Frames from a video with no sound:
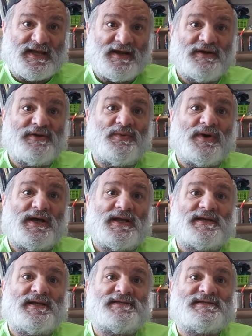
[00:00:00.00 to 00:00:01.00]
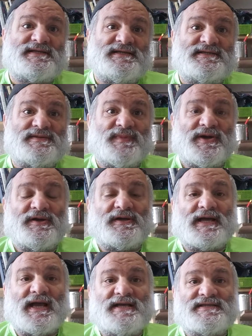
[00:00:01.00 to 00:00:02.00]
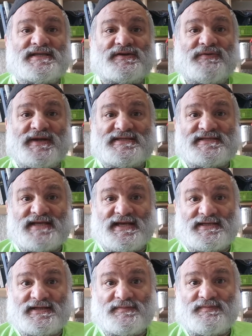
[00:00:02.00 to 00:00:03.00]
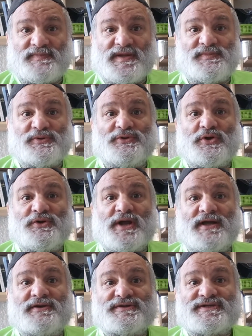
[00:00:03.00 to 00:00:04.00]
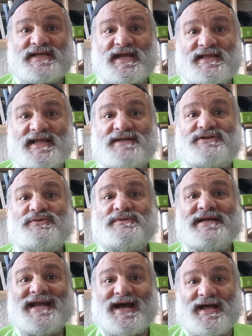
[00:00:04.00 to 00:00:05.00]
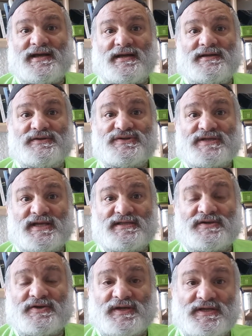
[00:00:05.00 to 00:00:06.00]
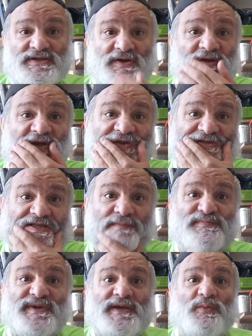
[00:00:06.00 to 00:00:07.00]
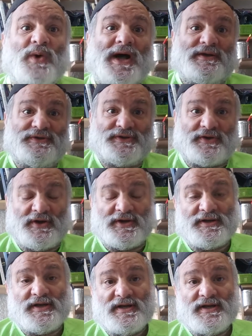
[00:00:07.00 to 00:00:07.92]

Erdogan sees America as the great Satan. People who don't understand that do not understand Turkey. Turkey is the big wild card.